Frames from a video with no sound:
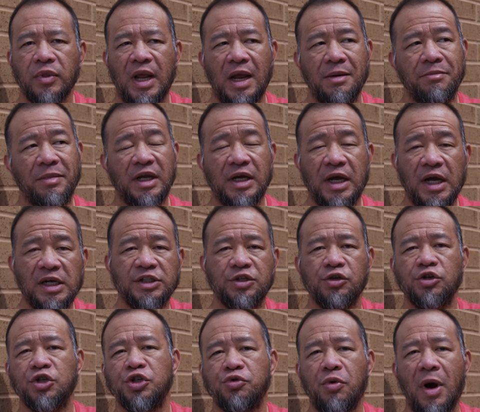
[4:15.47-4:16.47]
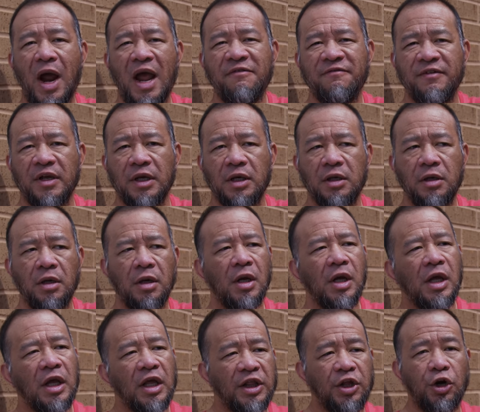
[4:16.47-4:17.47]
And because they're striving,
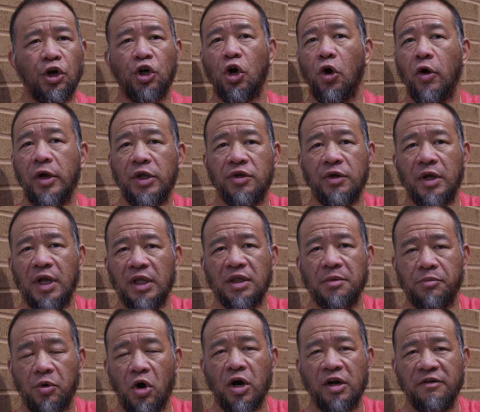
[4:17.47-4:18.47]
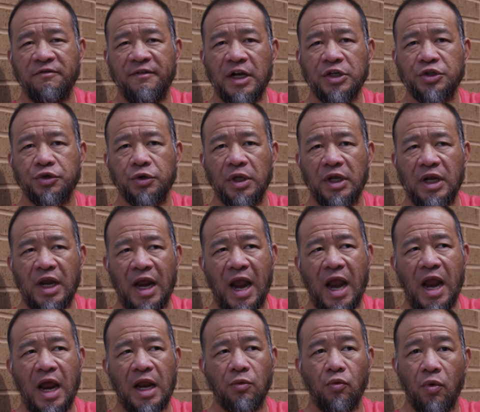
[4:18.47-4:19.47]
they're going to hit the bar eventually.
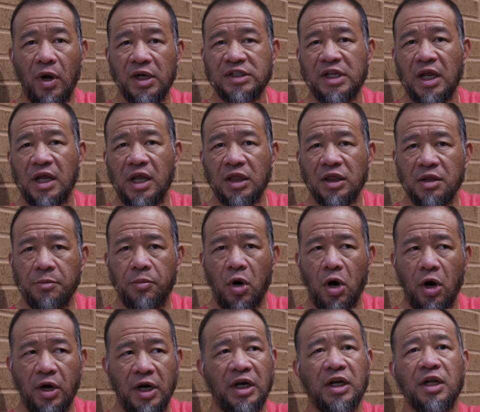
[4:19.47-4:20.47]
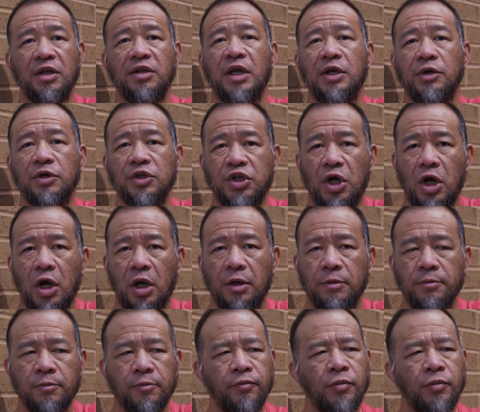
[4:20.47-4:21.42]
And once they hit the bar, it continues on.